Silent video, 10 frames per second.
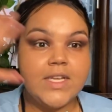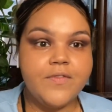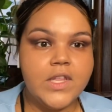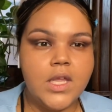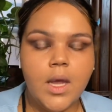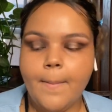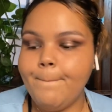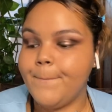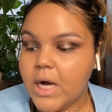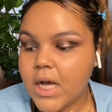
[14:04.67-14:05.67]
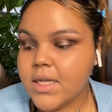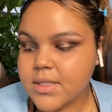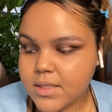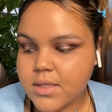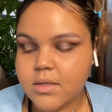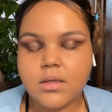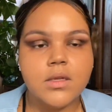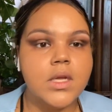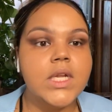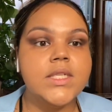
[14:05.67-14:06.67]
everything, but
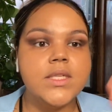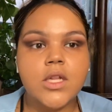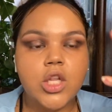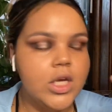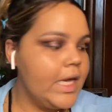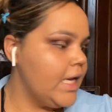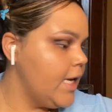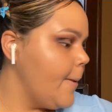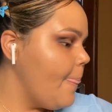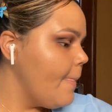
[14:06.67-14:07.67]
it doesn't look cakey.